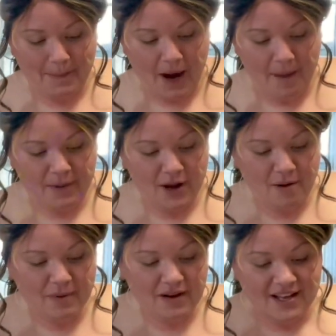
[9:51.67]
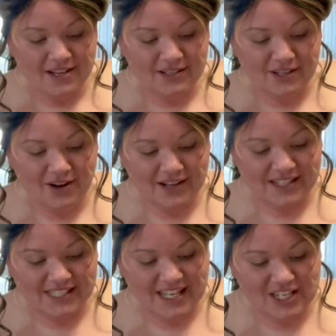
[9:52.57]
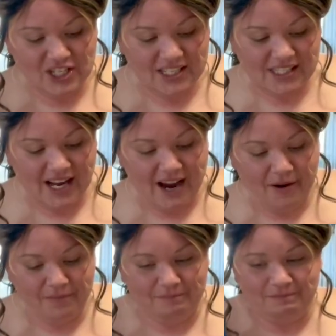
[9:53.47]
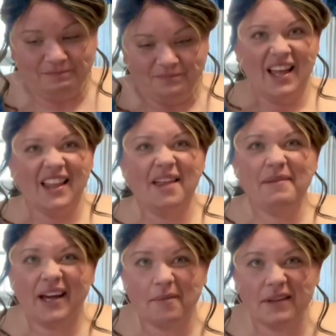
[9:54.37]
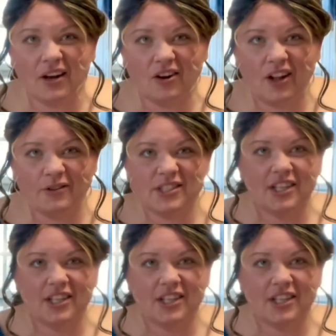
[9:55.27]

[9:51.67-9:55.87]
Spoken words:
pop it open so y'all can see just how. Let me come a little closer.